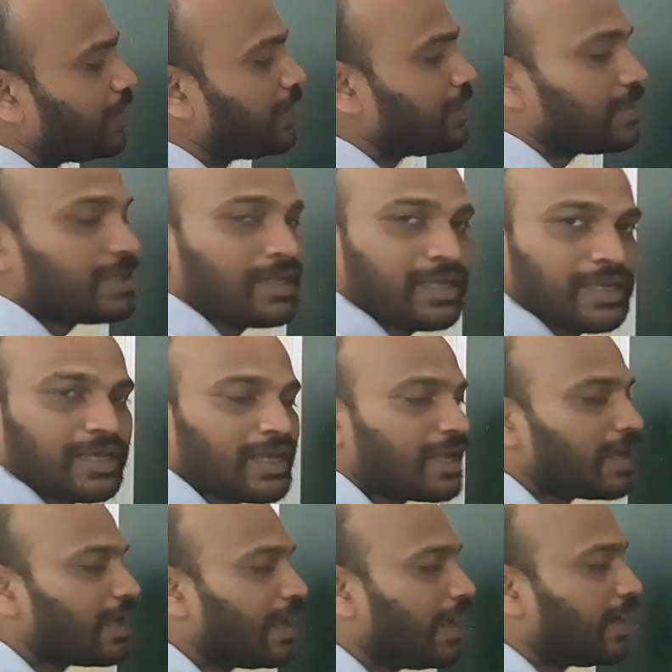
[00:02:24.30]
B
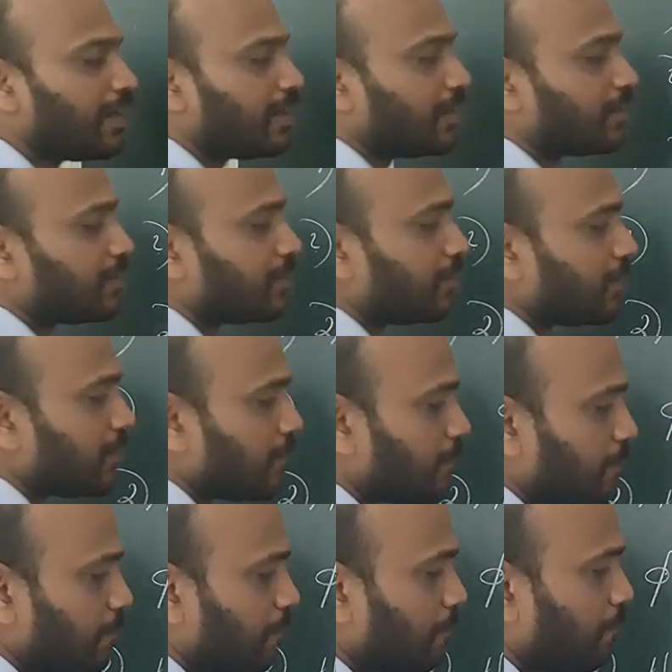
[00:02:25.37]
and
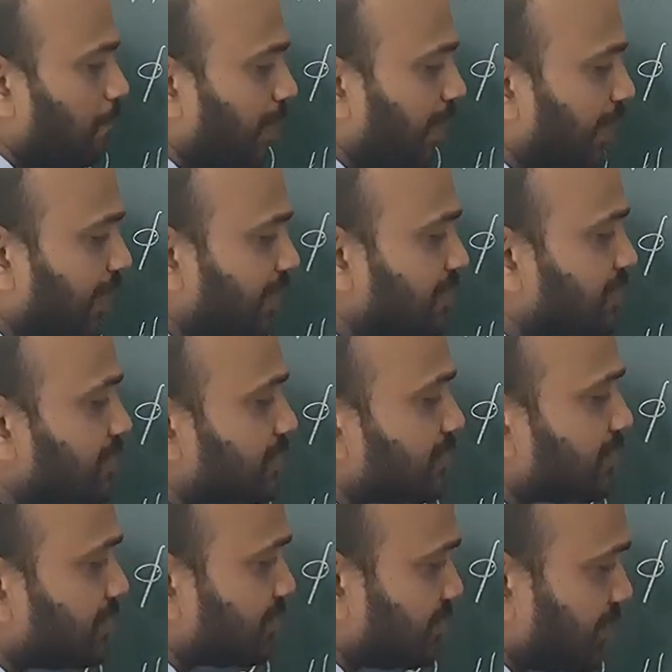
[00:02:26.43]
B is
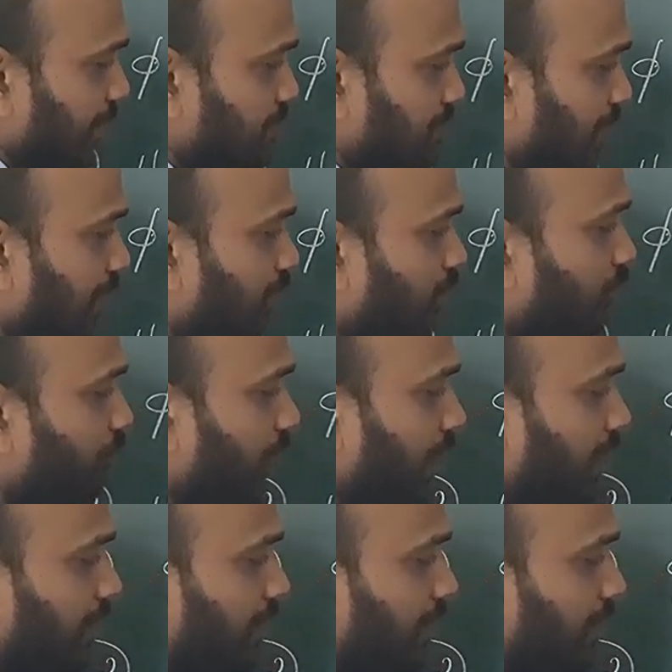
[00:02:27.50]
subset of